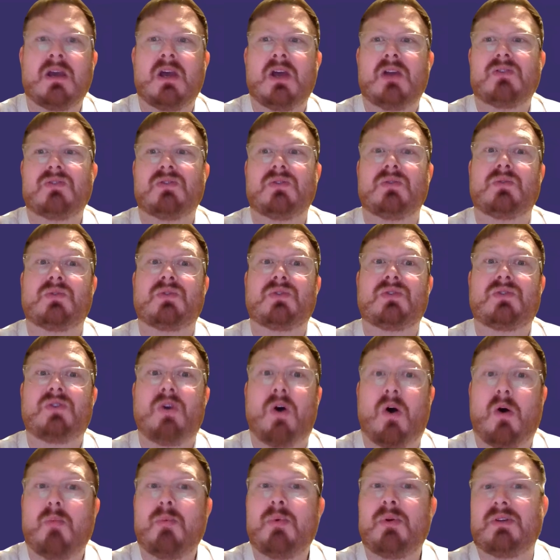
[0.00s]
to
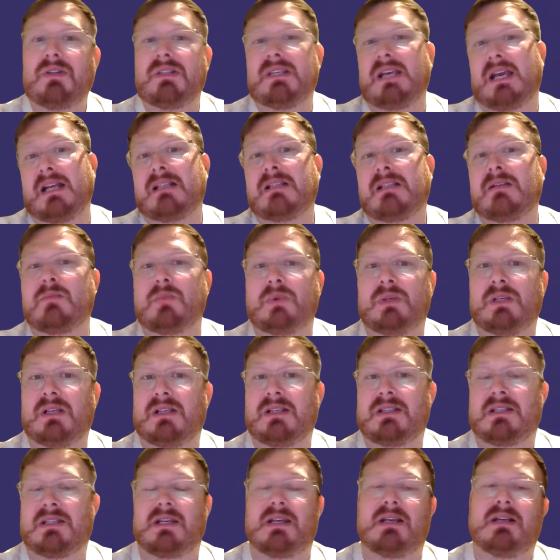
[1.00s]
stop data being
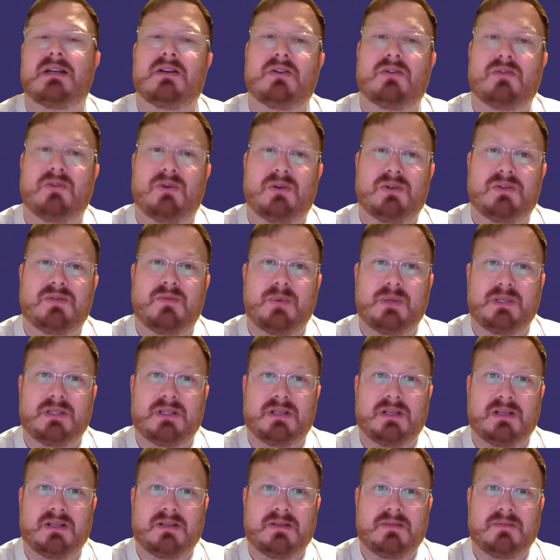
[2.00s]
seen across the
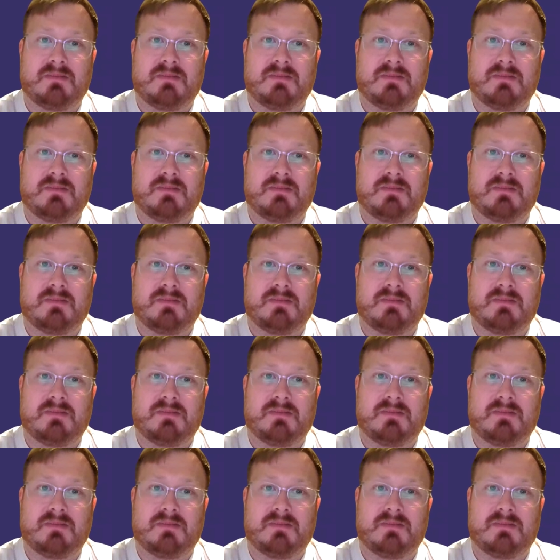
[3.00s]
business.